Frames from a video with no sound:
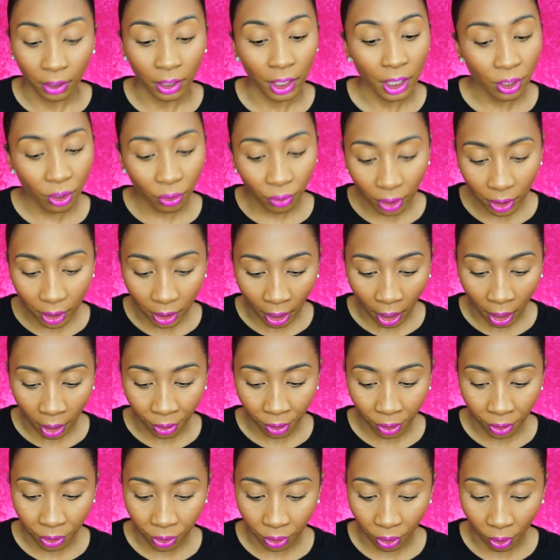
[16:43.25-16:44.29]
These are
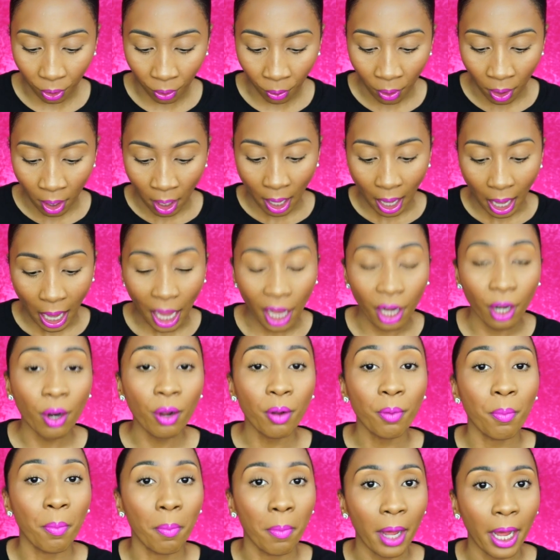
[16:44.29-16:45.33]
$1, so I
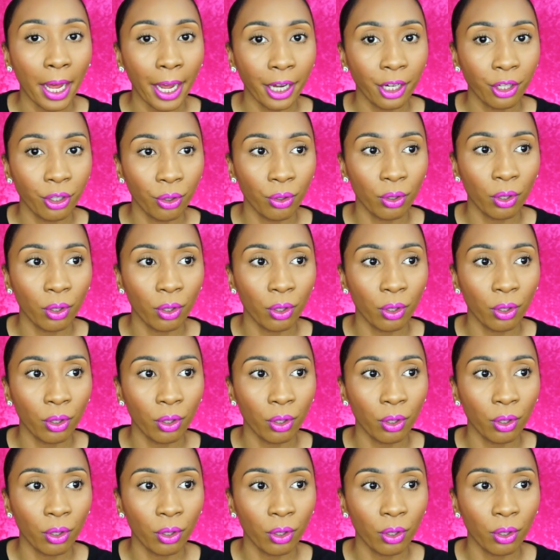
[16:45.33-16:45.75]
don't mind,